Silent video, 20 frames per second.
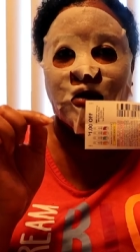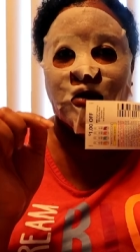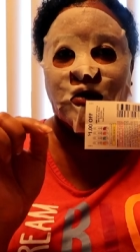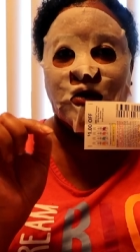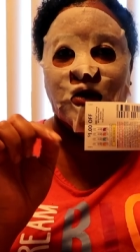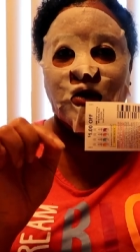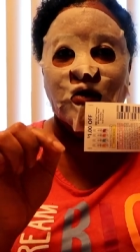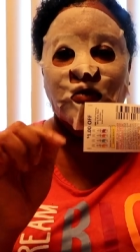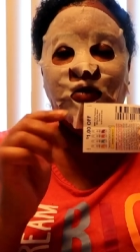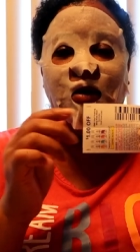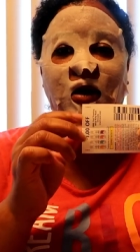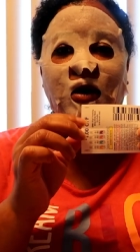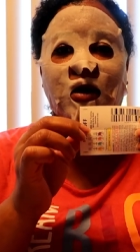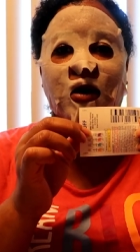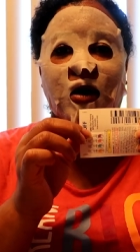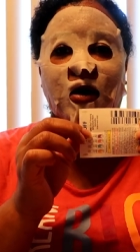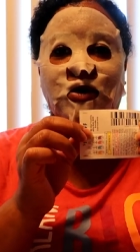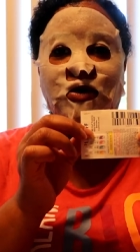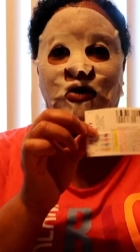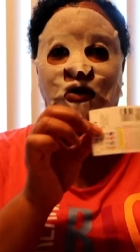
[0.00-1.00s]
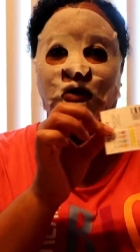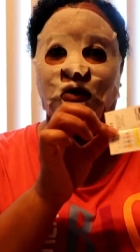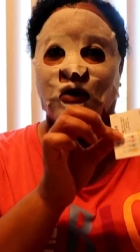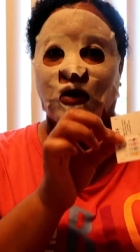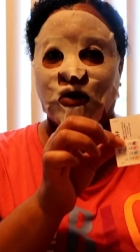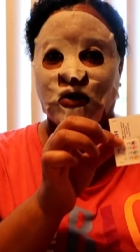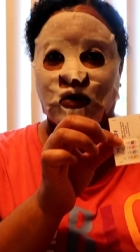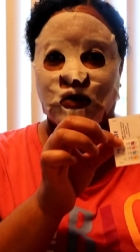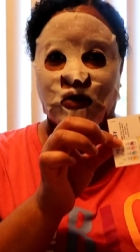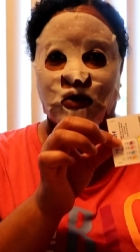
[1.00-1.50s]
this coupon at your
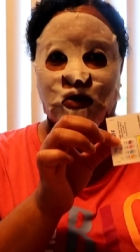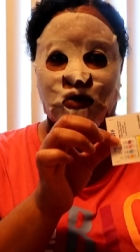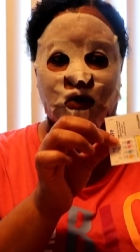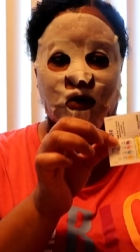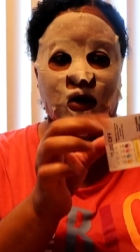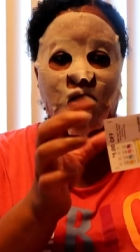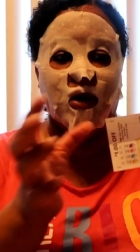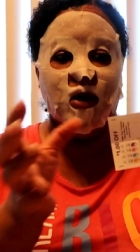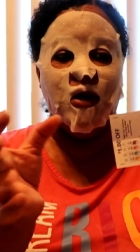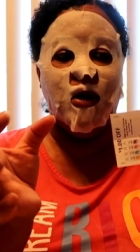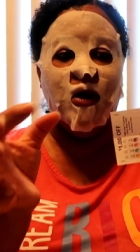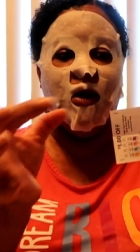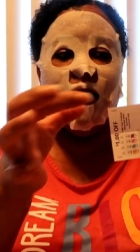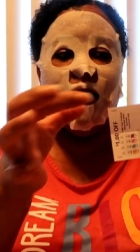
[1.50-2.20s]
grocery store.